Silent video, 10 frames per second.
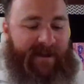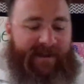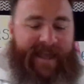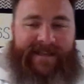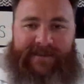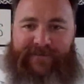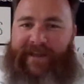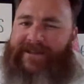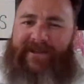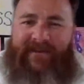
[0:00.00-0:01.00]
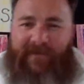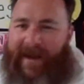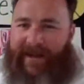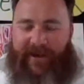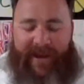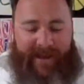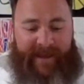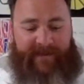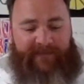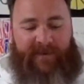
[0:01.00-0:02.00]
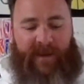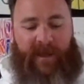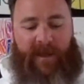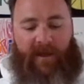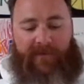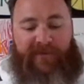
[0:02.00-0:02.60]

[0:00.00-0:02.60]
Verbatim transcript: Landon Fletcher, everybody. Great kid.